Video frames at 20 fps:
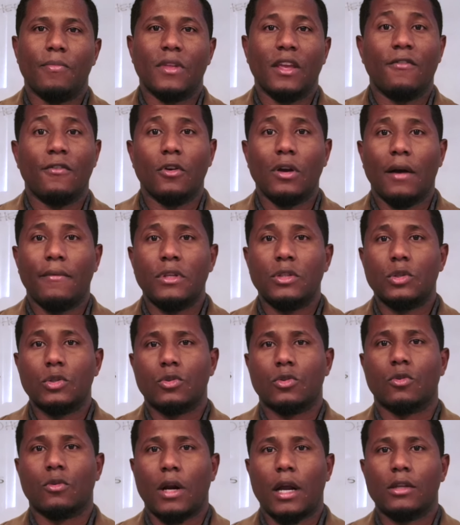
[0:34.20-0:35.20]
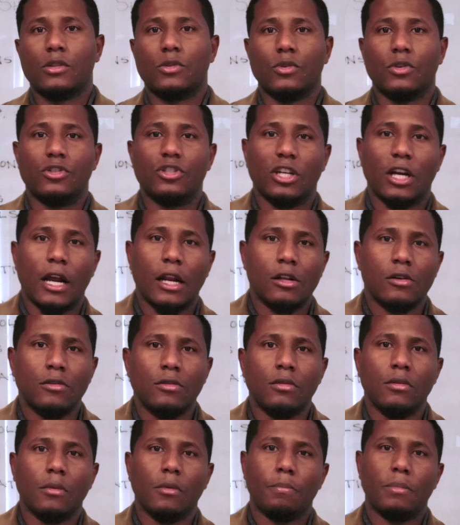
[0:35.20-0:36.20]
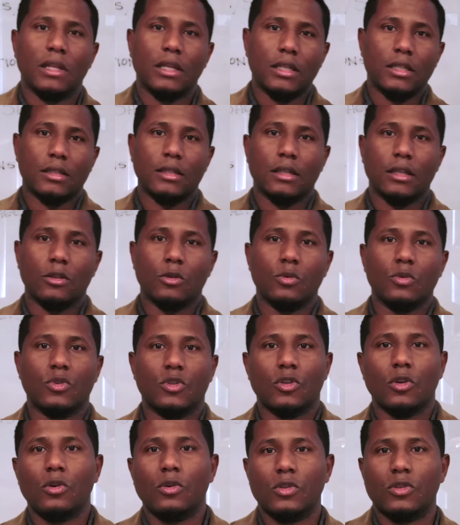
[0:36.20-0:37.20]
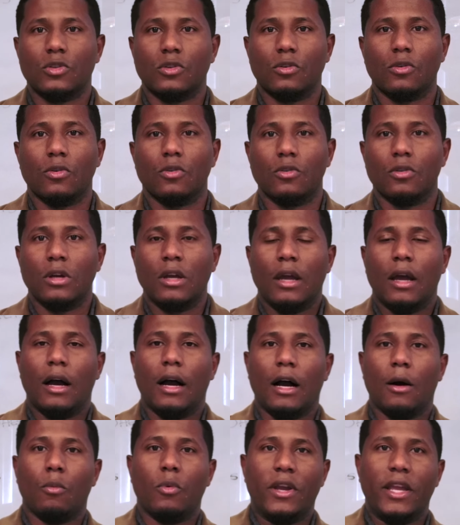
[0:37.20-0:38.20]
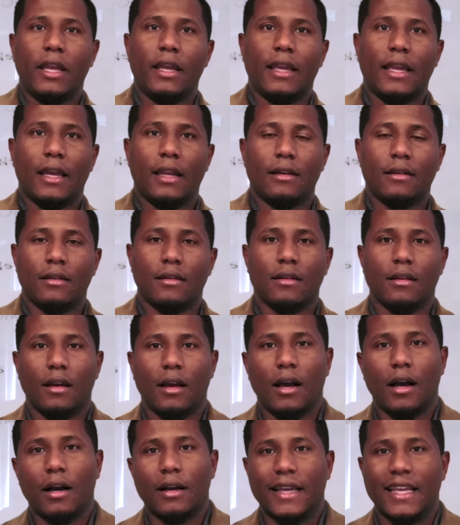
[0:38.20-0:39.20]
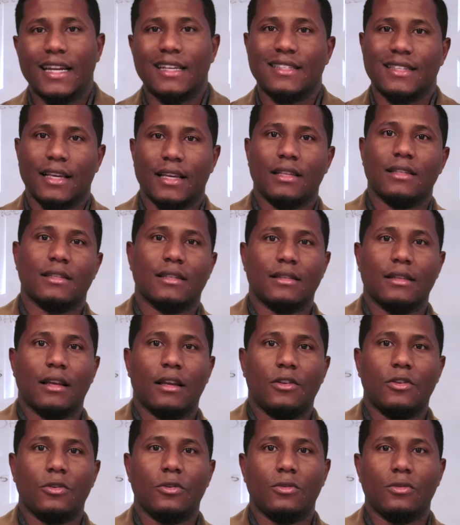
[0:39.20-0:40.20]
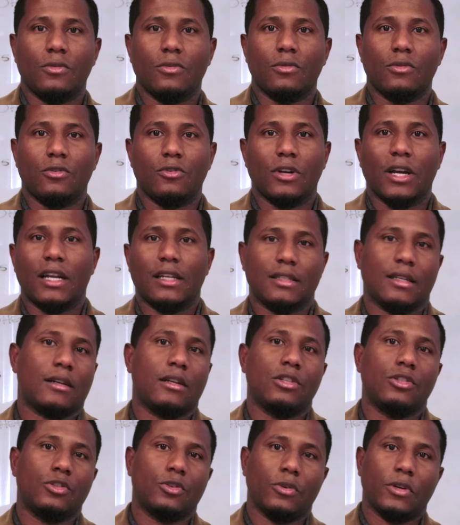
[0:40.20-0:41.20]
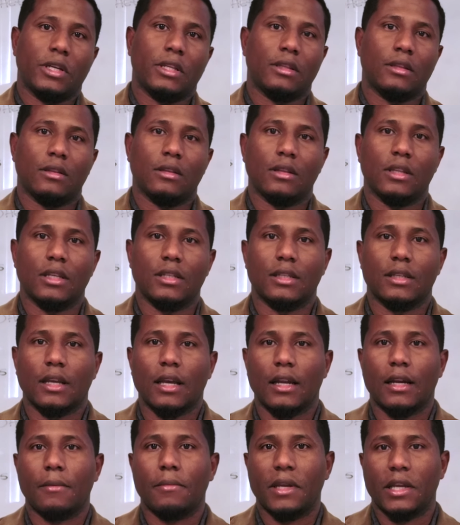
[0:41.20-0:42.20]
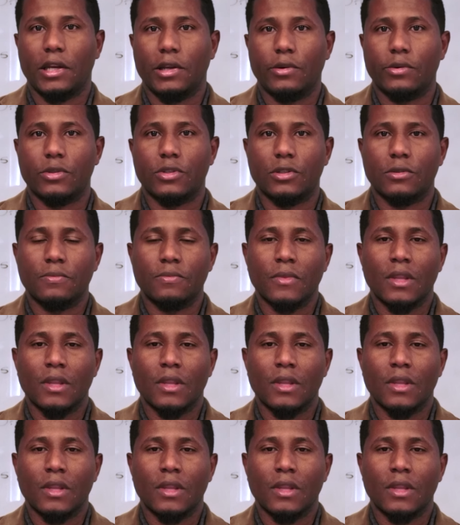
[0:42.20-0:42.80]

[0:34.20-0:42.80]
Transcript: If you haven't subscribed to our channel, please do so we can get a sense that you guys are enjoying these kind of videos.